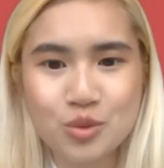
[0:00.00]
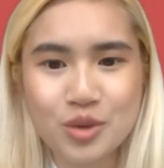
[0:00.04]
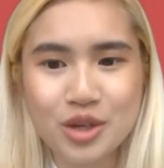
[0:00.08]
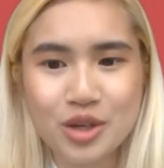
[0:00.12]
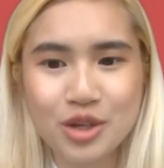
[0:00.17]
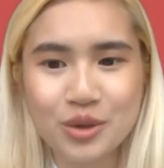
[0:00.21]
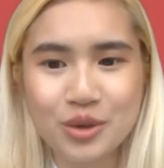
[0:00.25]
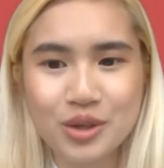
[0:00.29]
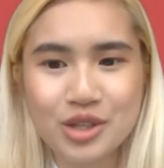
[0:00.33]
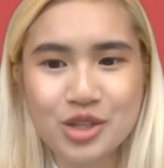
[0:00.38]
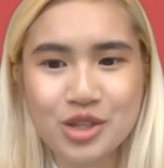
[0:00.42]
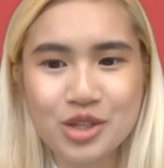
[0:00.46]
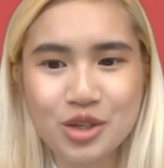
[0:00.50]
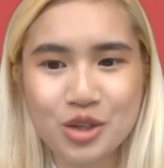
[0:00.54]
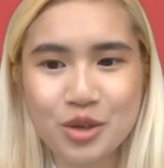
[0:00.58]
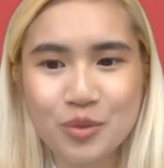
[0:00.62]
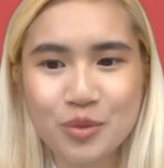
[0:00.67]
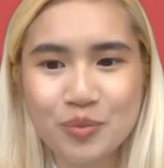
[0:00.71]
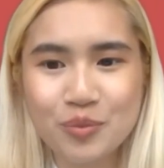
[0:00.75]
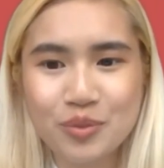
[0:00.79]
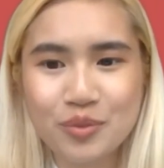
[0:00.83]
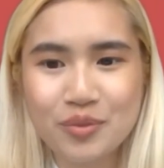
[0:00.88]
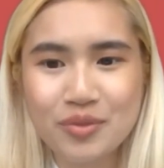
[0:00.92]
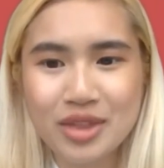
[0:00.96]
We are going to
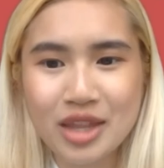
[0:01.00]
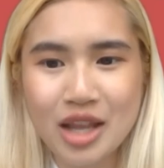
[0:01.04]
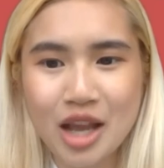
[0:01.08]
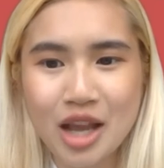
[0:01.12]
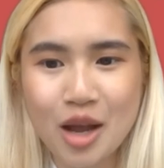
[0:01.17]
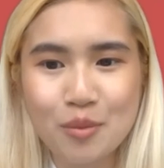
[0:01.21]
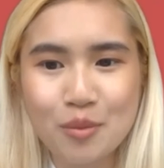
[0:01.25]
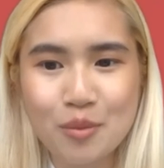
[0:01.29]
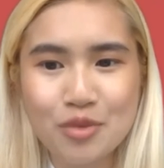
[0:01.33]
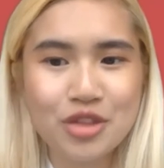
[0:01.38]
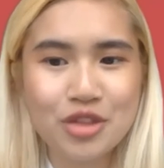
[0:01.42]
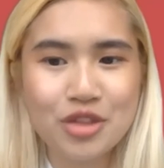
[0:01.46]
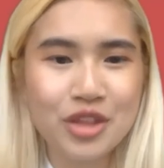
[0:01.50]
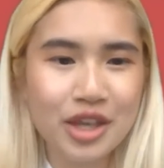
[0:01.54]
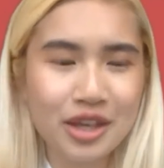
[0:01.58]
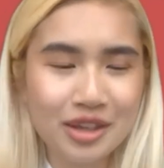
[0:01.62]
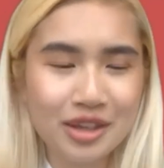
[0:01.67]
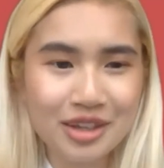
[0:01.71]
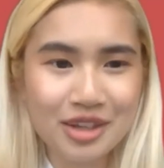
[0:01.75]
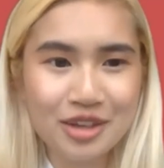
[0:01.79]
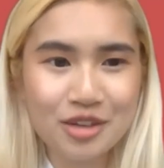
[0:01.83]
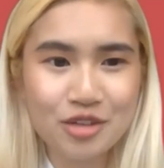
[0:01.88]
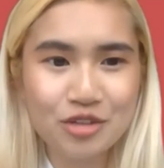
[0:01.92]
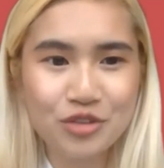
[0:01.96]
um,
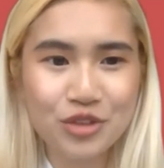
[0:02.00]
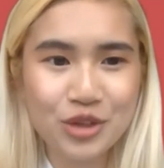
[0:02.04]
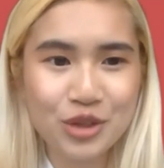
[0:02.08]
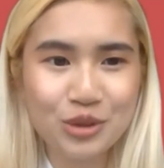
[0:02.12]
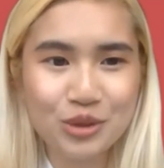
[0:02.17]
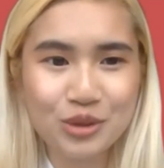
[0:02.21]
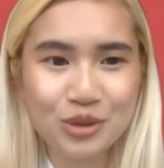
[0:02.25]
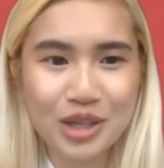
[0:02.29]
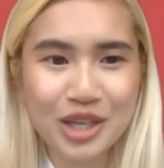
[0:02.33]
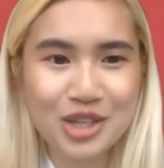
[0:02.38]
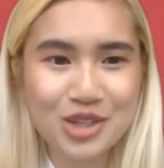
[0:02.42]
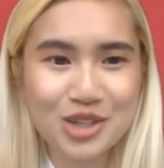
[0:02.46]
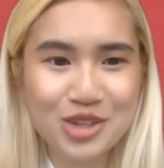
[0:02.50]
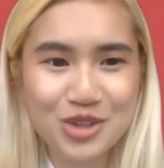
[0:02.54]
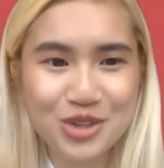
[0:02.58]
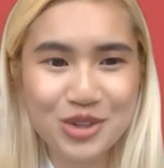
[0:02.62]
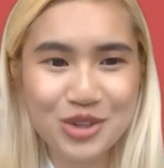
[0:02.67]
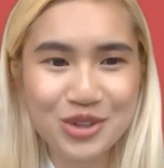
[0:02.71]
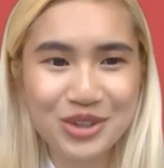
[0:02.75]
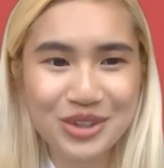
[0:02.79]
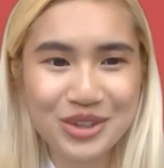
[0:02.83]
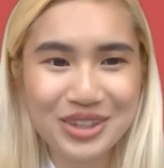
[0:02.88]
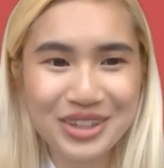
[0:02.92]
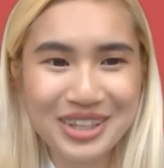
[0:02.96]
think, feel, and
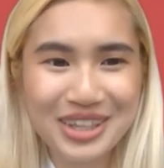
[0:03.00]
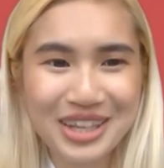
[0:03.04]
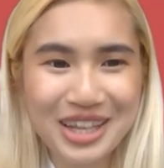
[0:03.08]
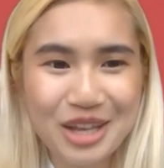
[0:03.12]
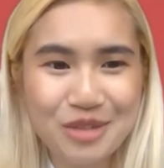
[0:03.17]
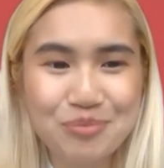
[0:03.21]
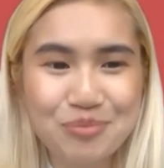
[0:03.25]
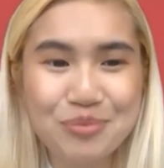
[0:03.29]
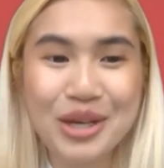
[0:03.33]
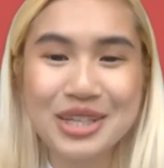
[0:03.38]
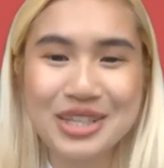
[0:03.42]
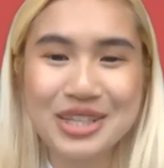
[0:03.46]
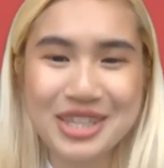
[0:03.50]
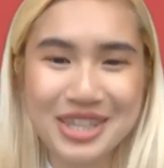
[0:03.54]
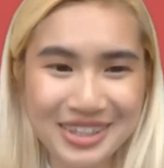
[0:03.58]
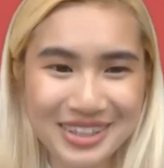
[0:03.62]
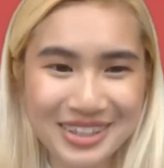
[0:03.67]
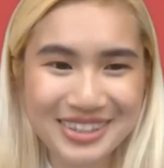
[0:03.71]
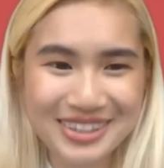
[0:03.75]
do better.